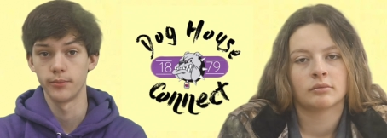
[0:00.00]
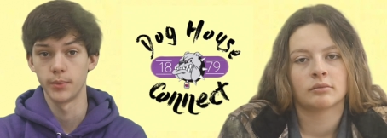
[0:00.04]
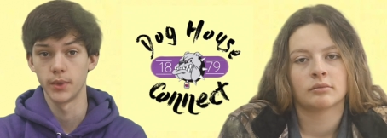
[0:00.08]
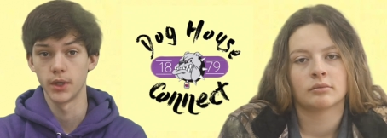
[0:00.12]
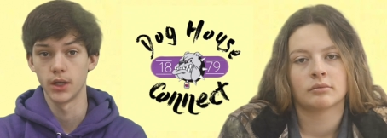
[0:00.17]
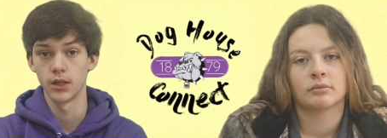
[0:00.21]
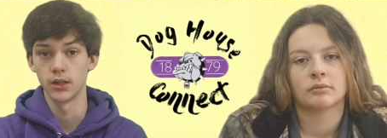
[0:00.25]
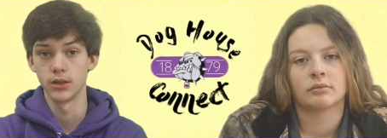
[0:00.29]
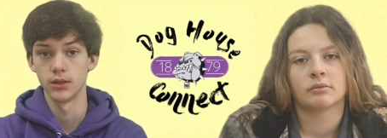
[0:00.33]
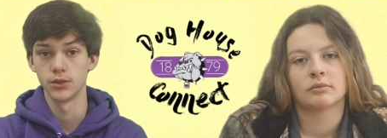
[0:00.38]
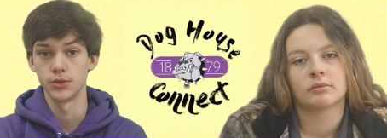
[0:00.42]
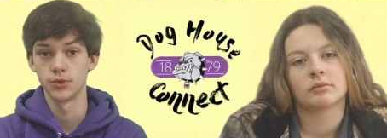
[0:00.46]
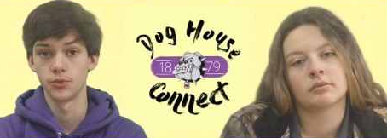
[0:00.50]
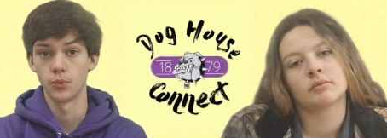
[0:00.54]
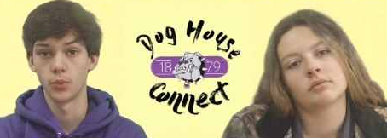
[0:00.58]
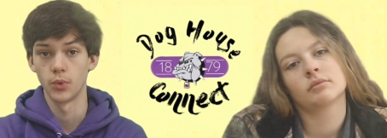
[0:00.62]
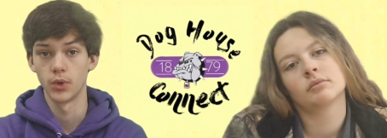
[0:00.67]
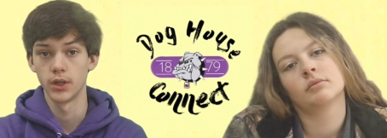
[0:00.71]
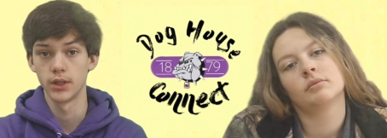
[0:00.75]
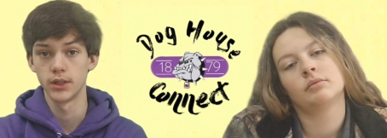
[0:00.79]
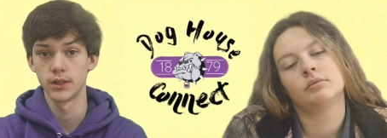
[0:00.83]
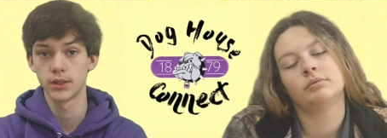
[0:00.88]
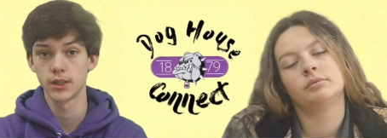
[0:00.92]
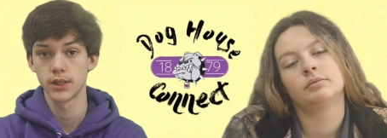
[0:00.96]
Speaker 1: because
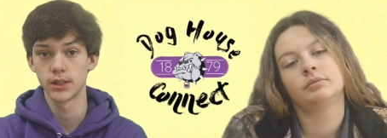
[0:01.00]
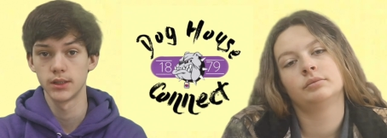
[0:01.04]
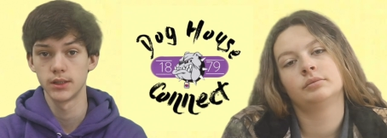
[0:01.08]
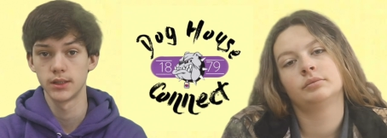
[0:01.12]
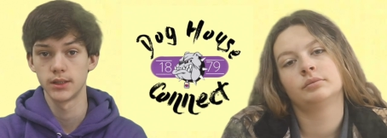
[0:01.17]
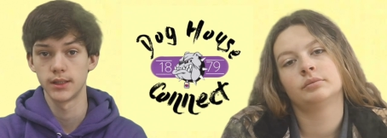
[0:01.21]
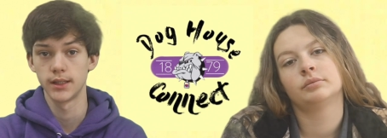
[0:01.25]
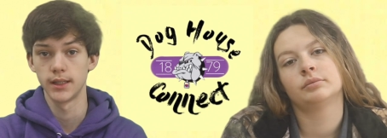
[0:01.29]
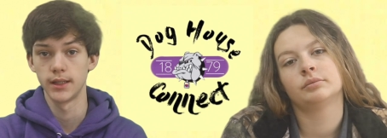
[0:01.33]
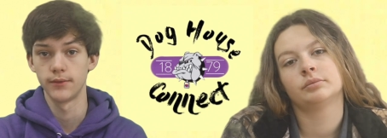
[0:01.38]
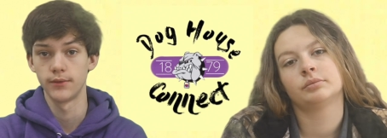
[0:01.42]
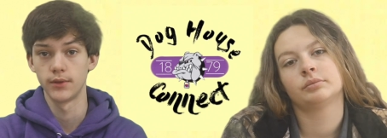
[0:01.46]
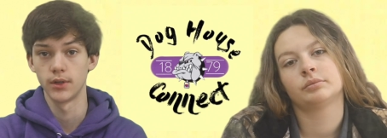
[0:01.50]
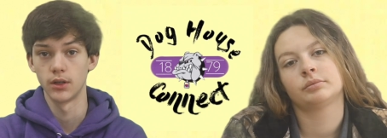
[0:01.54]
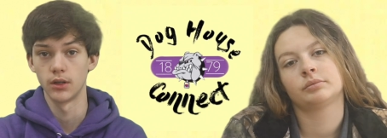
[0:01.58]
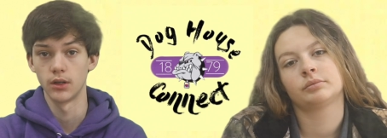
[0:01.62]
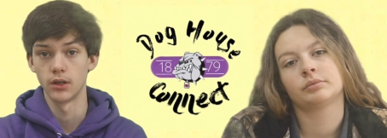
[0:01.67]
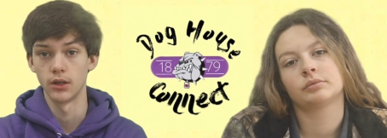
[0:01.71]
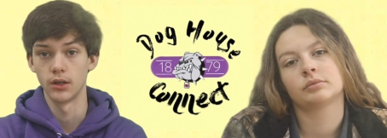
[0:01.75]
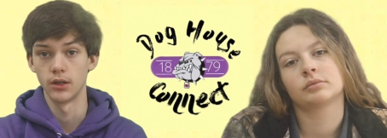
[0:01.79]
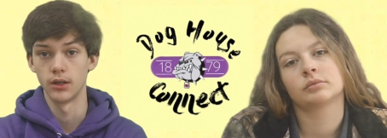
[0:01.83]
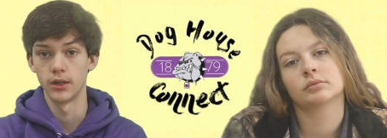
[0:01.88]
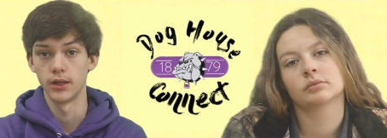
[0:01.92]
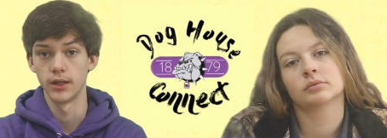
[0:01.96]
what is conceived in
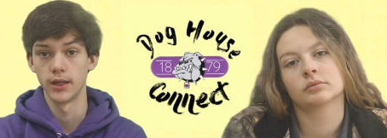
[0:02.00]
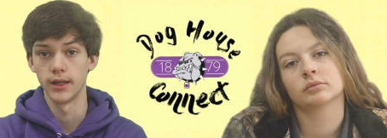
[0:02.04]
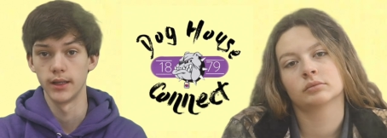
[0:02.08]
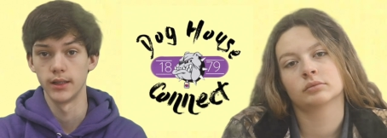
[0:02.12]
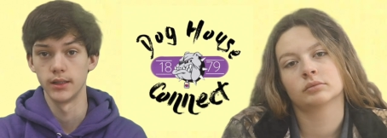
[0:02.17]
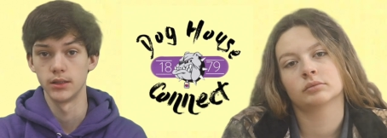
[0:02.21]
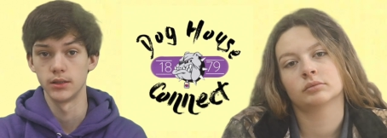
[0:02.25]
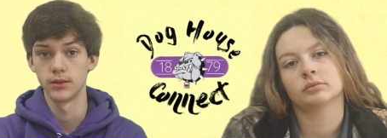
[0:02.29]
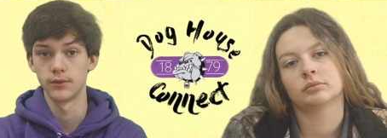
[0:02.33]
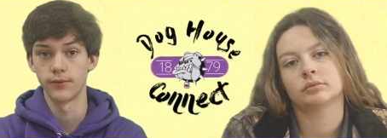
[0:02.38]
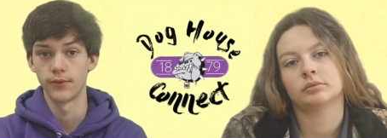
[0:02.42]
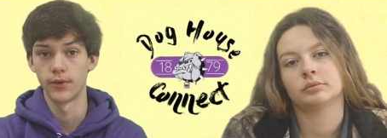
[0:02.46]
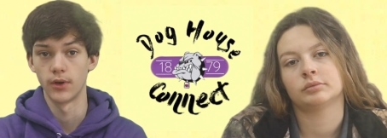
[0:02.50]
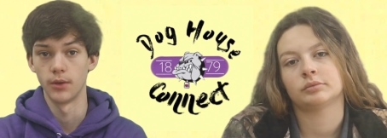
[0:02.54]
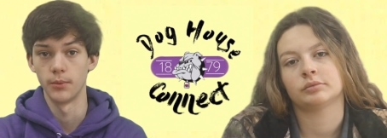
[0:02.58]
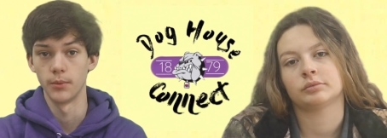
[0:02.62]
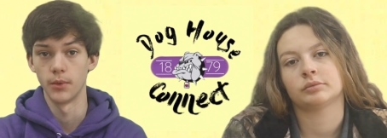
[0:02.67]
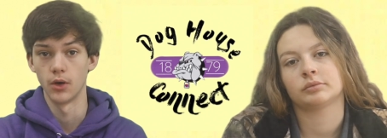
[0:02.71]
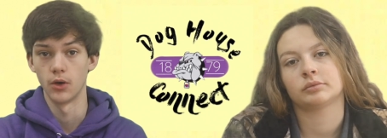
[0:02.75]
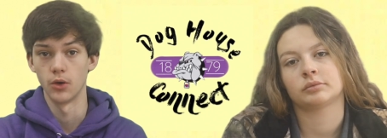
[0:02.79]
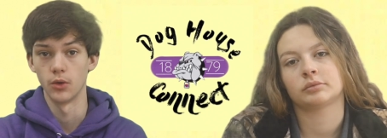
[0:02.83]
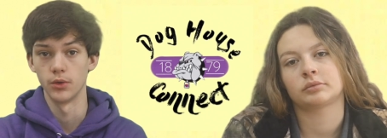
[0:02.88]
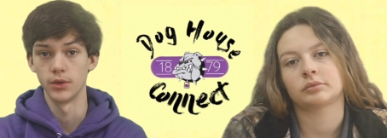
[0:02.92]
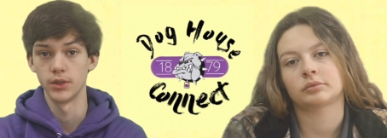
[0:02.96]
her is from
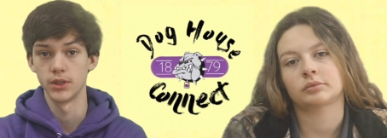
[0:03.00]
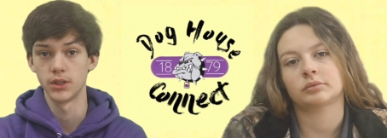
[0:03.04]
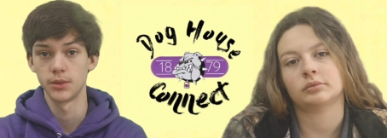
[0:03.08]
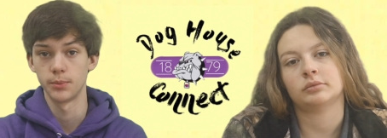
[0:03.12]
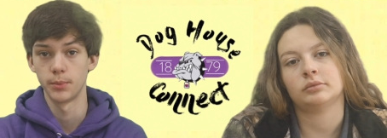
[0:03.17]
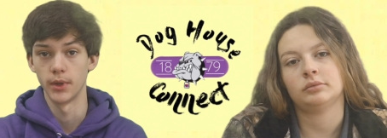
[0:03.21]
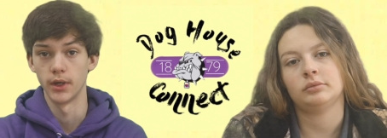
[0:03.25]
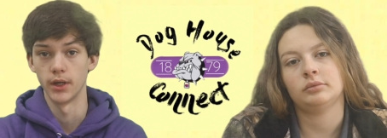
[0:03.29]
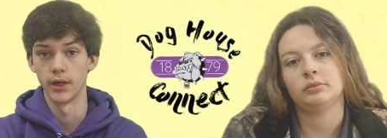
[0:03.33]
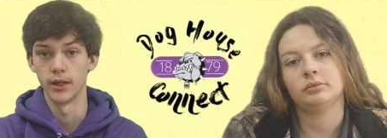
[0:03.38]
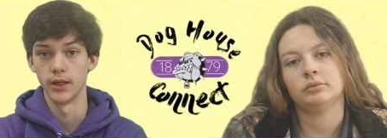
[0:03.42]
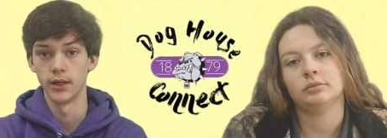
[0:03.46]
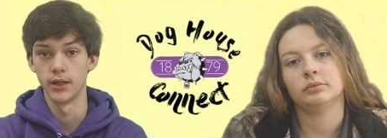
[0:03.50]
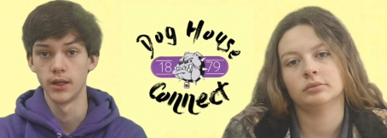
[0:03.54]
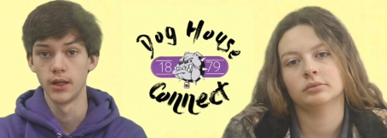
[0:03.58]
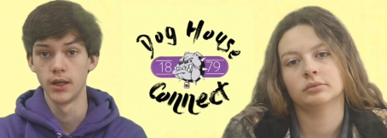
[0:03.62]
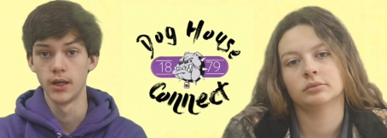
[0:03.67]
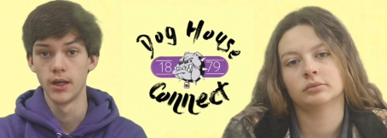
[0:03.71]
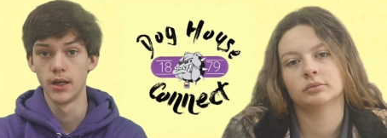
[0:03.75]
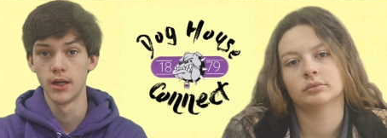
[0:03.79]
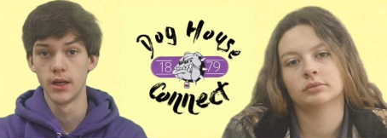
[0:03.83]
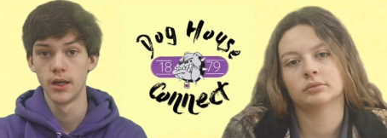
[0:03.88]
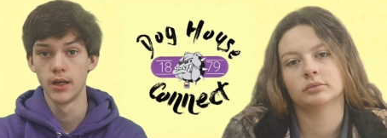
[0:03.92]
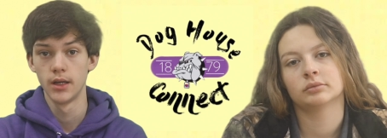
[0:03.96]
the Holy Spirit
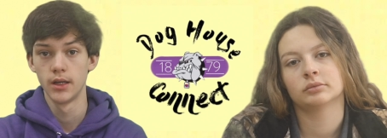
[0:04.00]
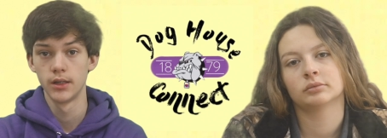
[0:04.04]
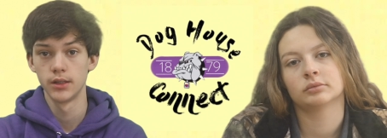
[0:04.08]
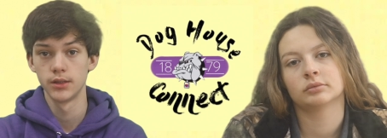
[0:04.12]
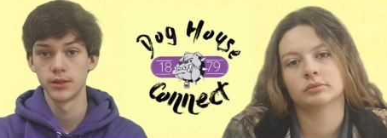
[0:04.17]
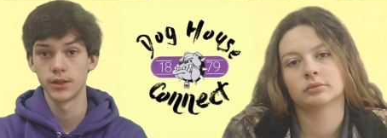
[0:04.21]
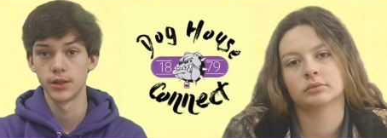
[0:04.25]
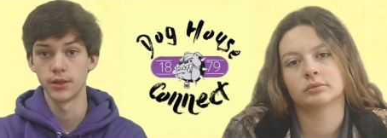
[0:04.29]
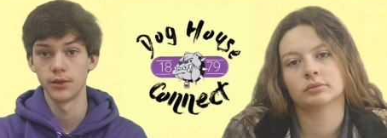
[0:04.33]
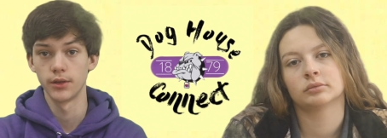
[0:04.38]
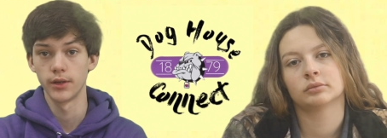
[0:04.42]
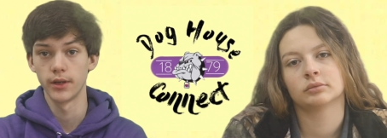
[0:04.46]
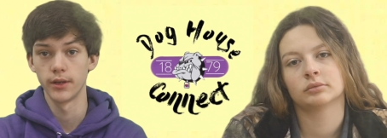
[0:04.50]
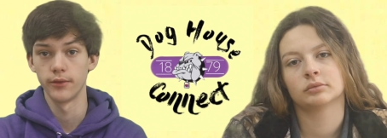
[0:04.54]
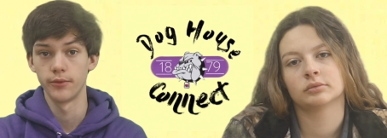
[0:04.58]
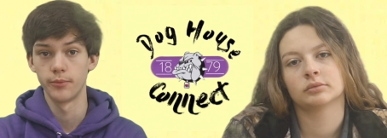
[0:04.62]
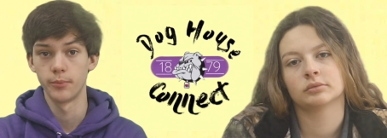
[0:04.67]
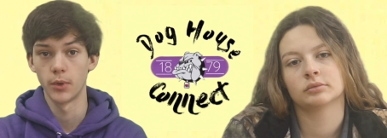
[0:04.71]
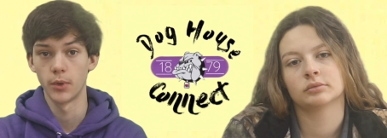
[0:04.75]
she will give